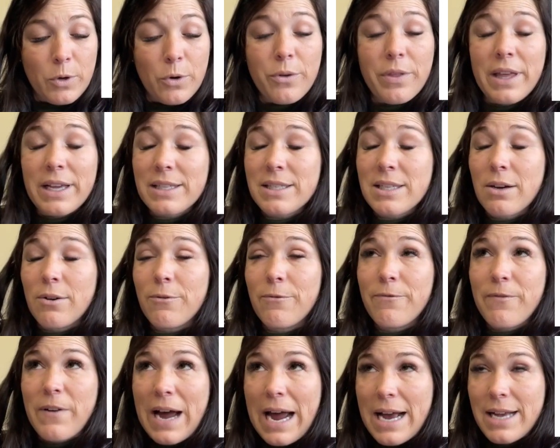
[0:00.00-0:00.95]
or they sell
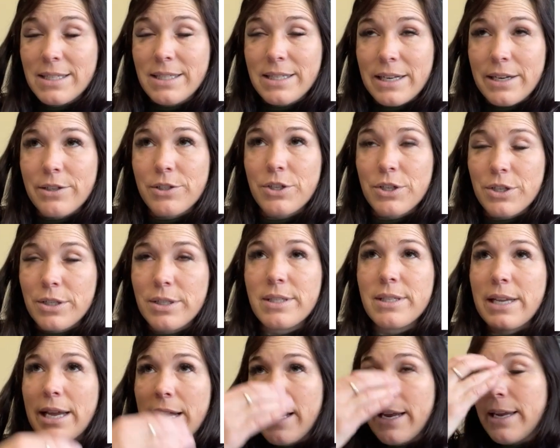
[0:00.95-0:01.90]
fast, I should
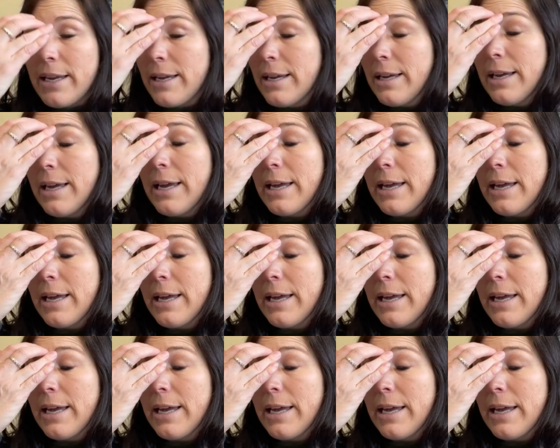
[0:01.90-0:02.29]
say.